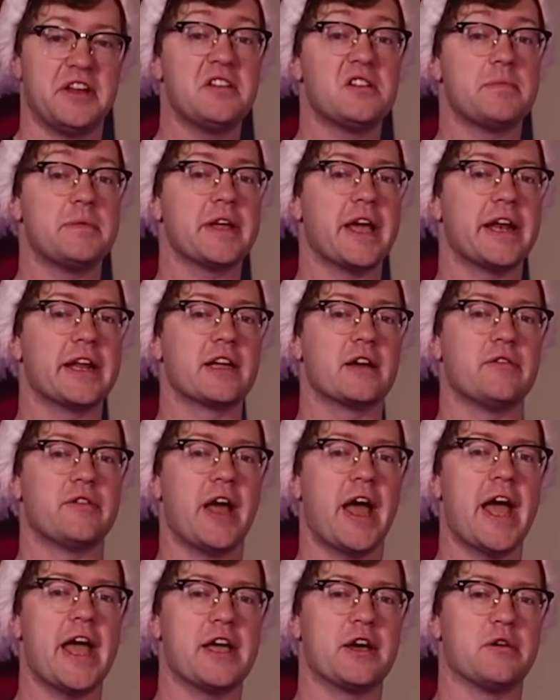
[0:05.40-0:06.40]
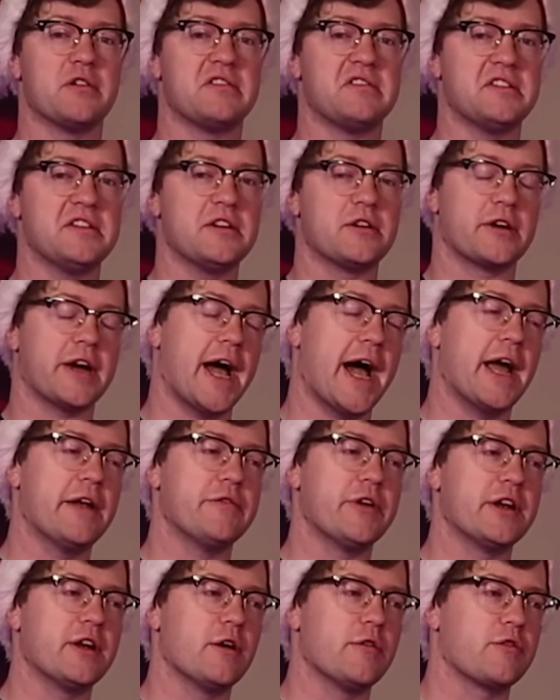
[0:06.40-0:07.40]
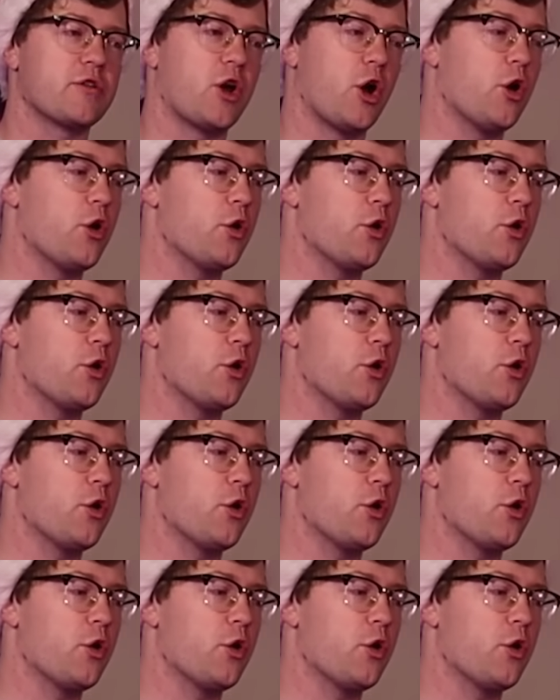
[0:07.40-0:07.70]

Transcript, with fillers: Today's the beginning of A O C, or Advent of